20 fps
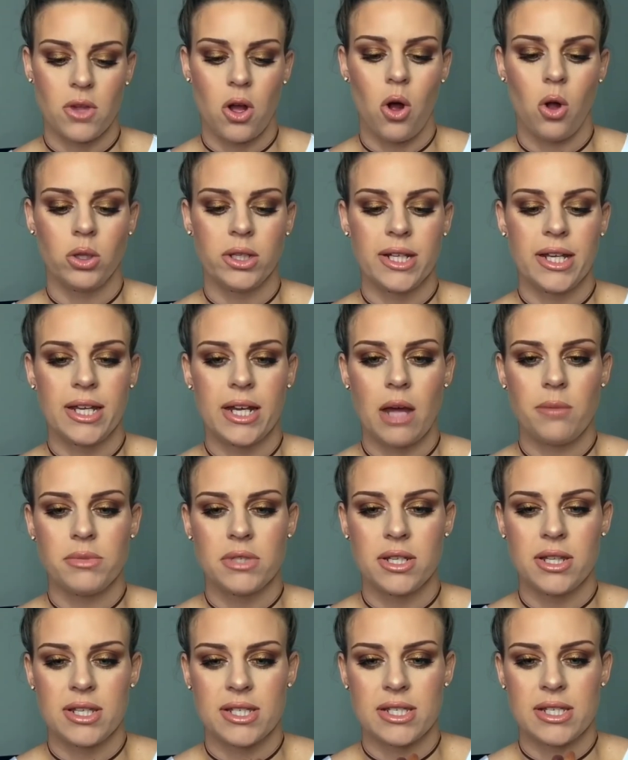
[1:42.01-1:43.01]
Holding it up
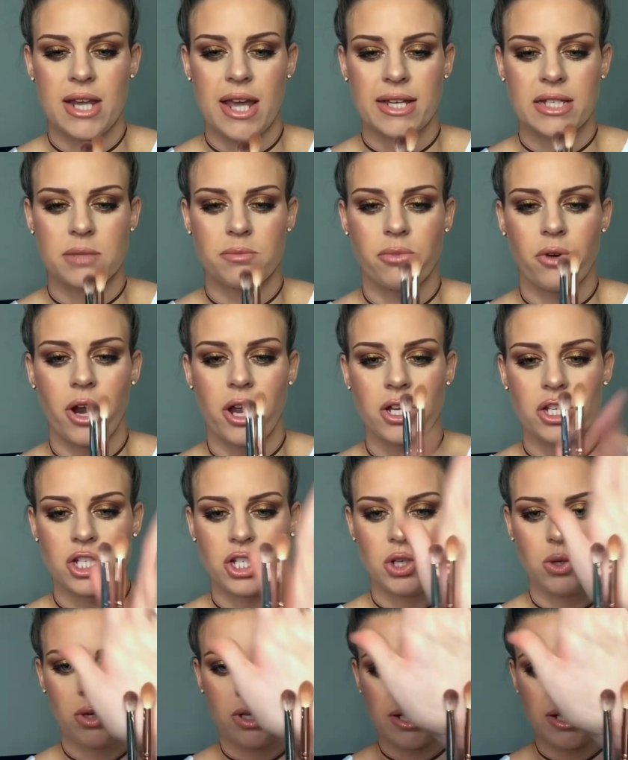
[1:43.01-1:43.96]
to this next brush, you